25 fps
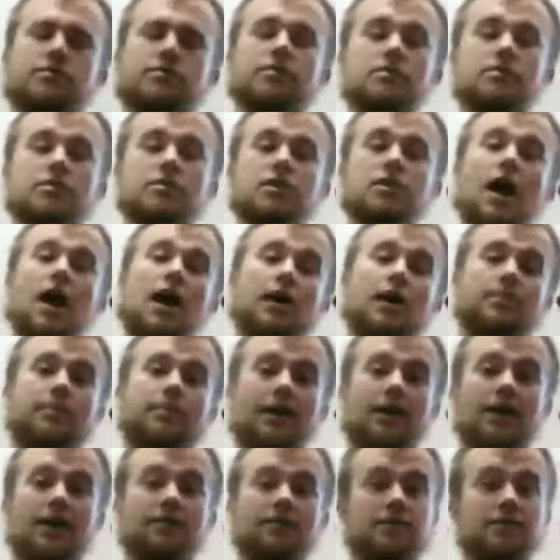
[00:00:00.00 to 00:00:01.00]
But if
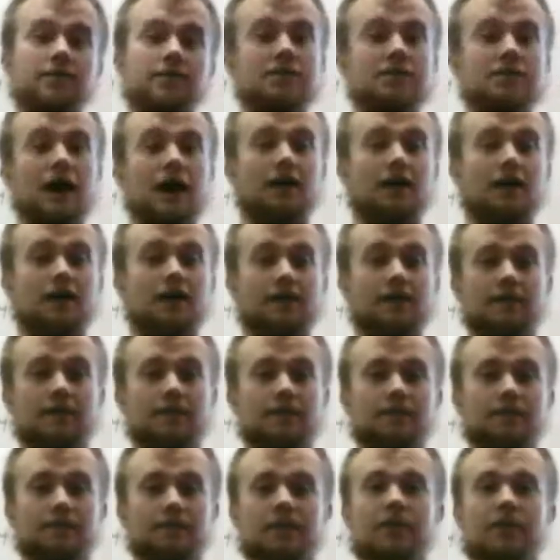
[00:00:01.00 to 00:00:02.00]
I know that I'm pushing
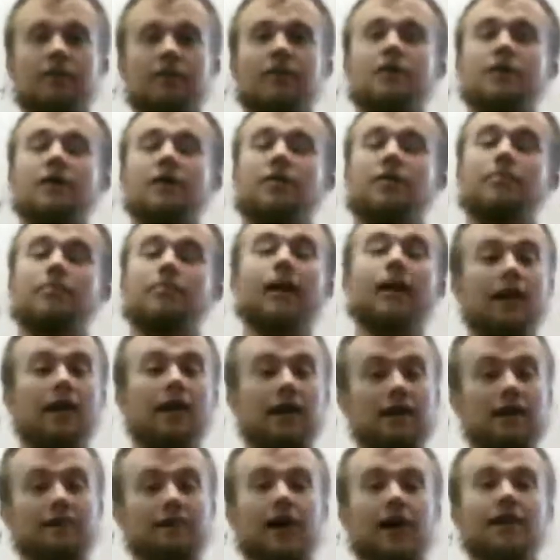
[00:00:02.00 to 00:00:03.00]
forward, I'm moving
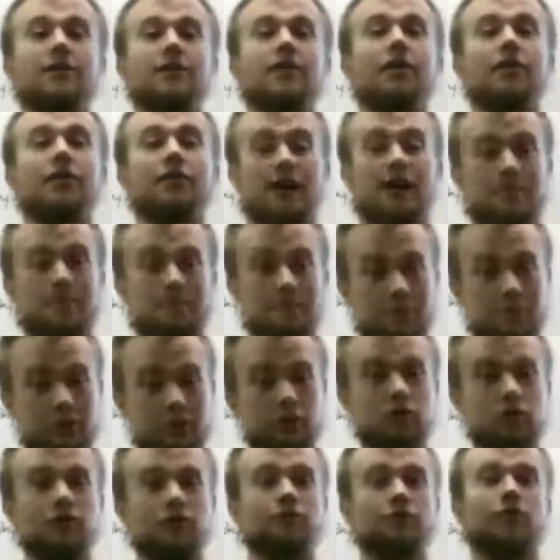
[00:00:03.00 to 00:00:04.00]
towards where I need to
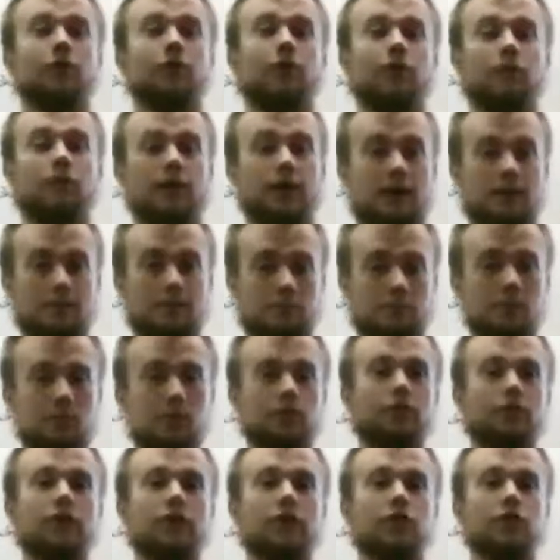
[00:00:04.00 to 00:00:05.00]
go,
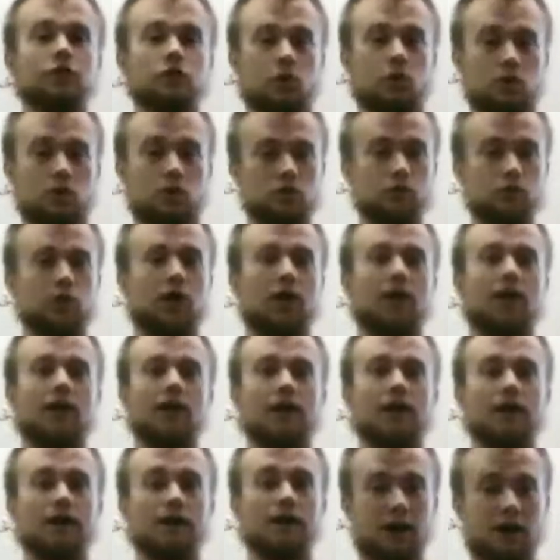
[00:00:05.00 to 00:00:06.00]
that's awesome. And
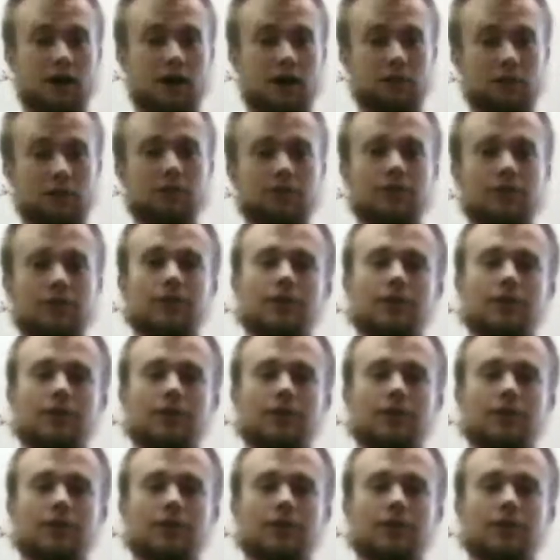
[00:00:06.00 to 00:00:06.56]
that's what we need.